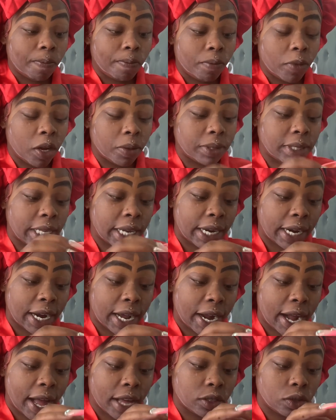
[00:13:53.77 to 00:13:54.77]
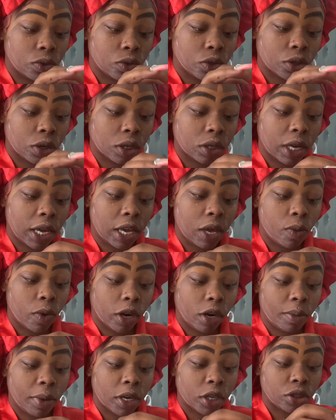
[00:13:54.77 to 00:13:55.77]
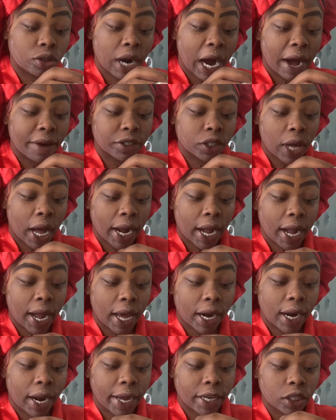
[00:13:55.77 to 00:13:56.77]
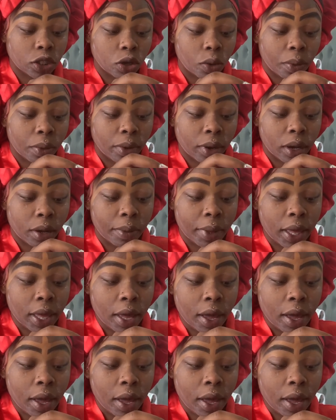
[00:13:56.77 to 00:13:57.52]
upset that I got too drunk, and he wanted me to drive so I could kind of like sober up.